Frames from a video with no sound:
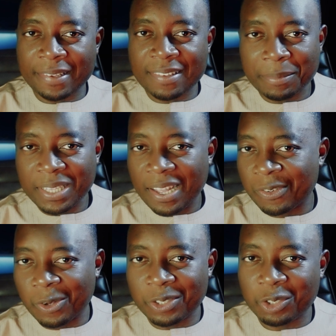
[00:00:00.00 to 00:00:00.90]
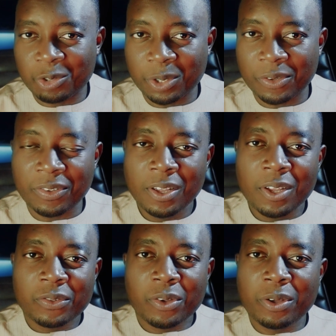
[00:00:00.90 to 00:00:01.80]
examiners or the jurors.
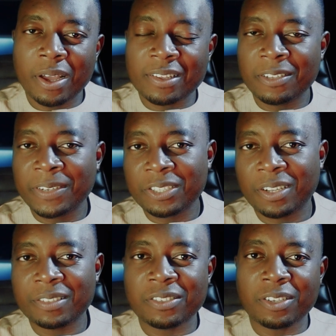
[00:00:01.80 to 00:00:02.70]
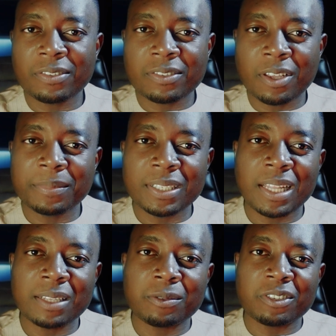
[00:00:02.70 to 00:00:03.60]
So your elevation is just something
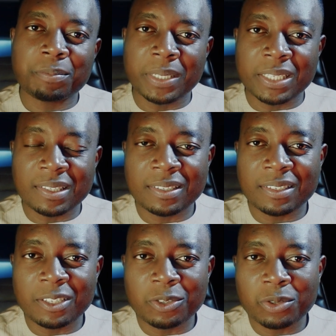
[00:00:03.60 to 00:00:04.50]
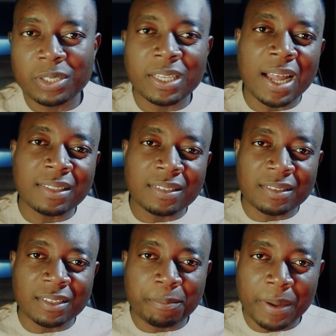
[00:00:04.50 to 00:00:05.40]
that speaks into the
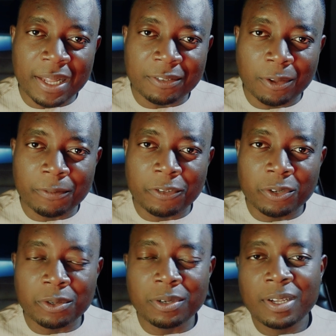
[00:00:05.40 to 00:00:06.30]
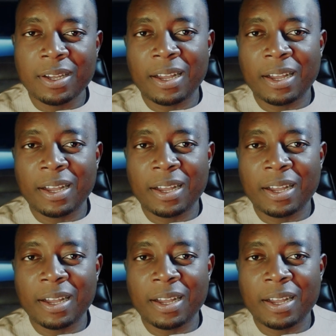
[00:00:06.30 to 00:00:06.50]
artistic part of you,